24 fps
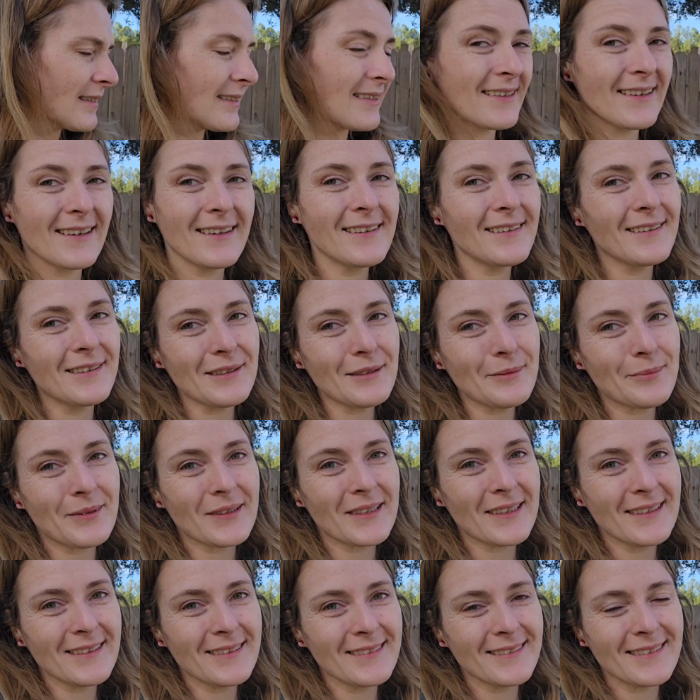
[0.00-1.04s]
And it looks
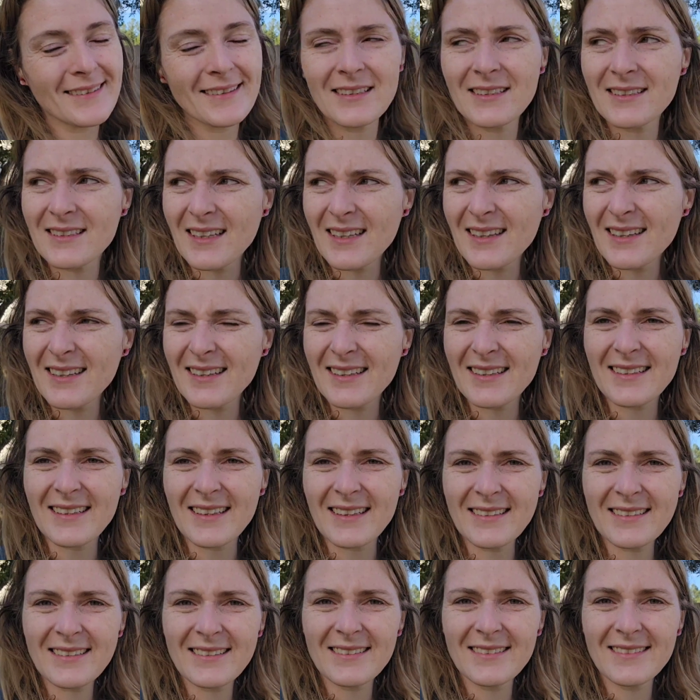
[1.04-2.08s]
pretty, at least I think it
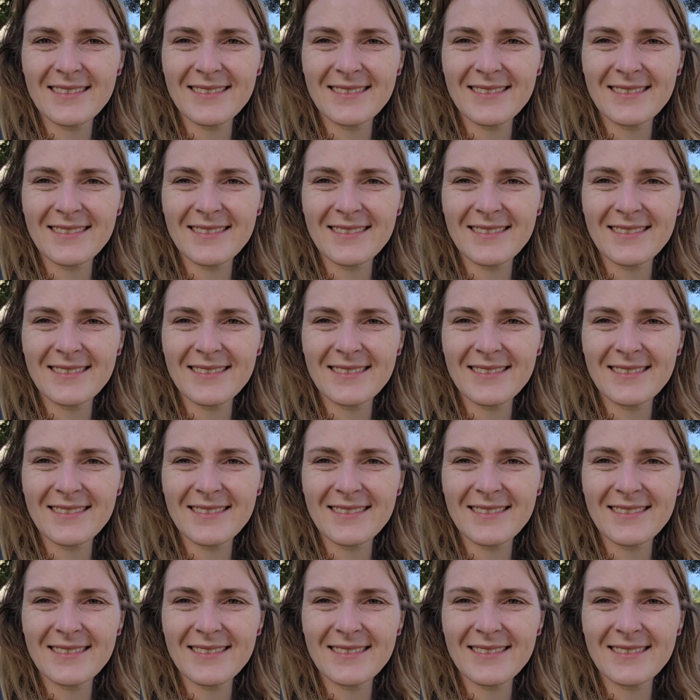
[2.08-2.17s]
does.